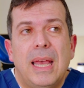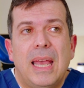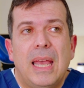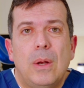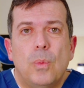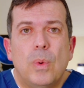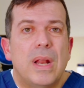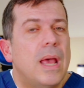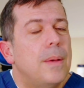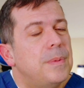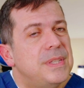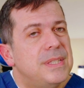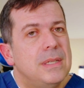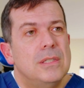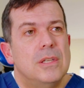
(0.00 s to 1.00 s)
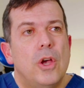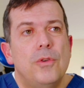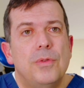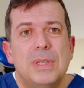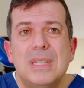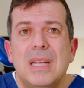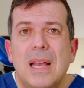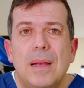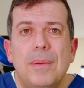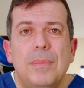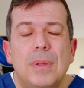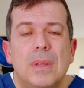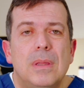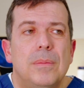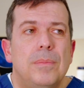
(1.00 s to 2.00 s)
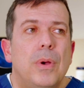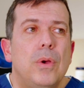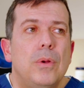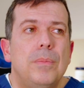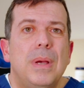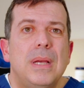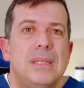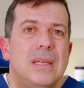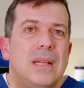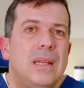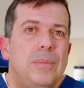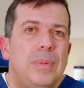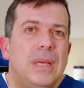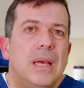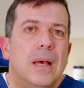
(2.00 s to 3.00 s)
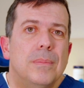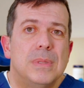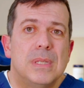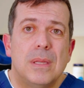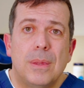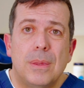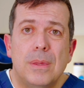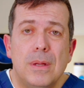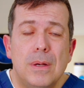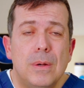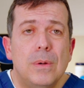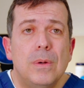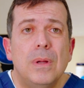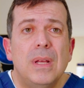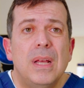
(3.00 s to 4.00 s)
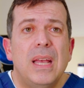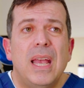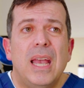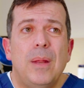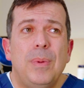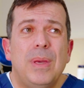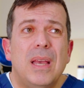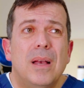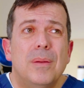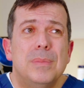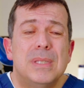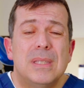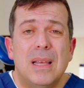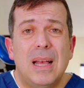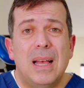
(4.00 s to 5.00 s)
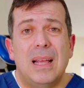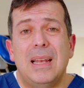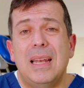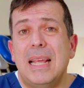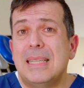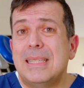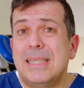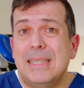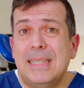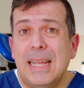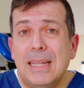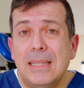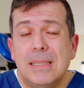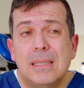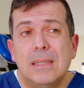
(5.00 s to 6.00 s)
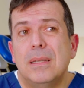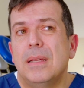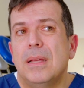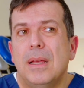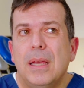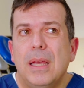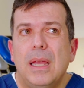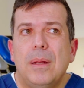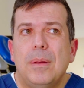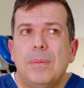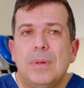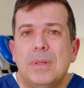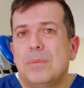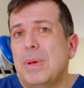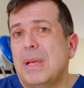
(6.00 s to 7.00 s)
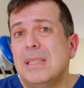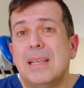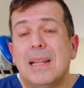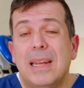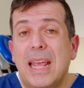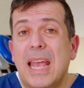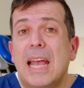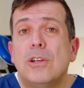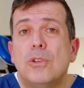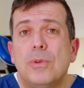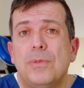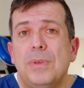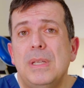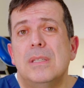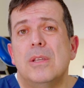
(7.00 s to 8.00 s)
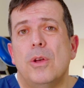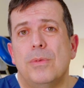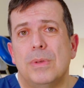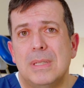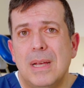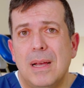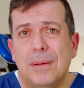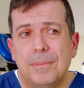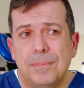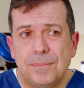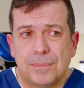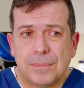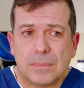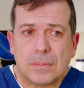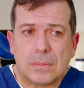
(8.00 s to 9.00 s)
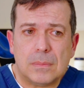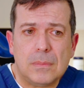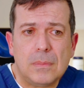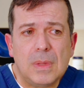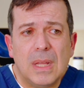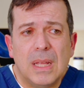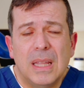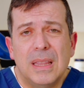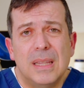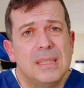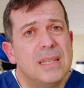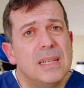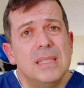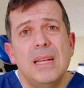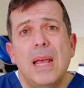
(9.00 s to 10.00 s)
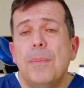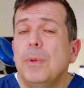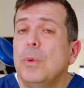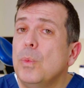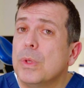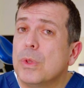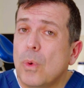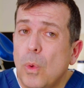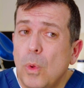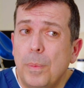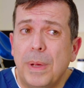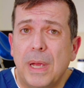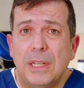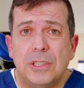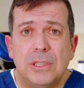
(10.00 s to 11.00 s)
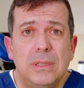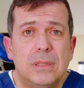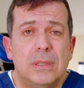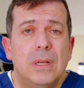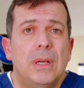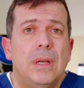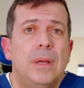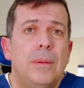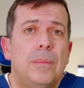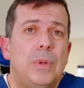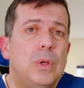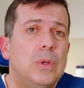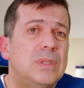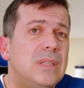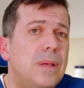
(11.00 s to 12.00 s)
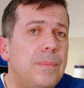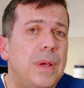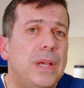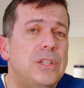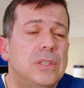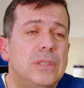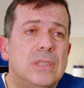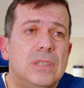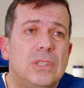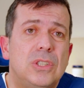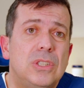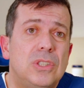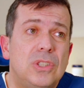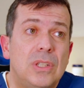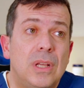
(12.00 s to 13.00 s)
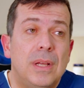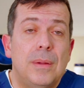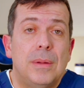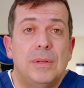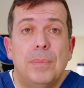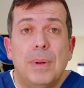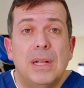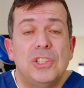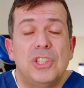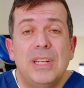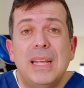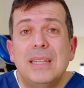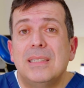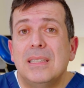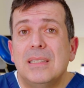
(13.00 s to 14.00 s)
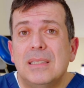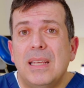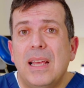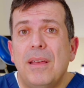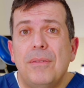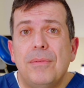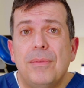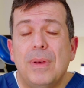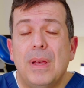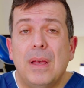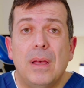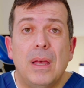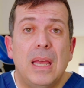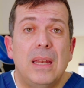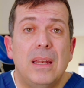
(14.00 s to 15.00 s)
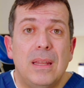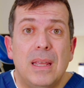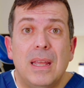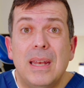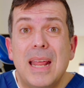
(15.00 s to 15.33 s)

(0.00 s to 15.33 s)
And what happens is, over time, the bone basically becomes thinner, it becomes less dense, it basically atrophies over time. This doesn't happen with all patients, because some patients, just by genetics, have and their